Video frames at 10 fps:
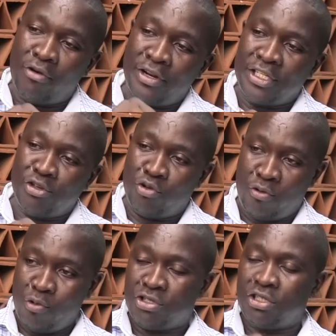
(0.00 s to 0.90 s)
original,
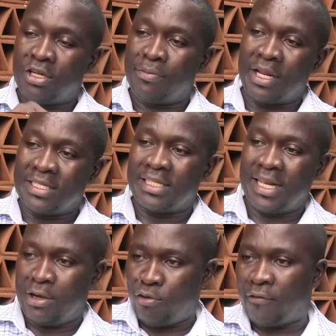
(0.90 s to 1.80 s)
which it retains in the
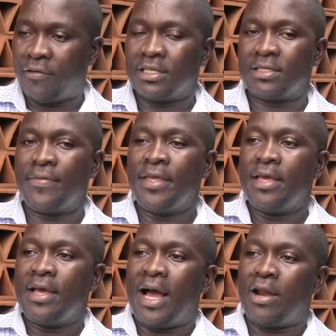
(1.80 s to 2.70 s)
land office.
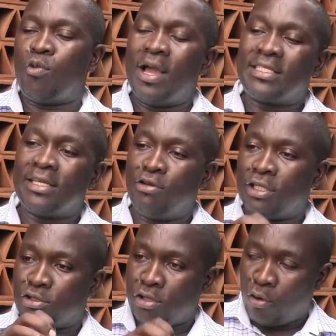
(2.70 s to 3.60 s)
And why it's a
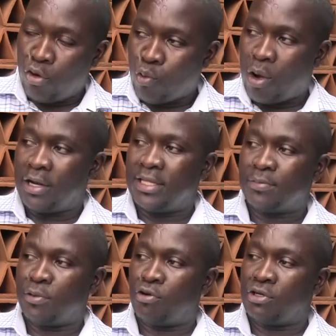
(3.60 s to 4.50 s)
notice to the whole world is
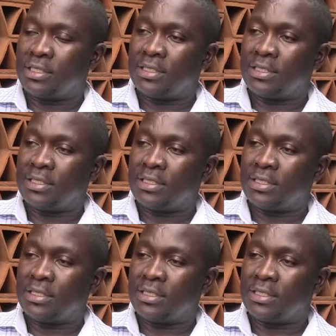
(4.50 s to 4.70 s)
because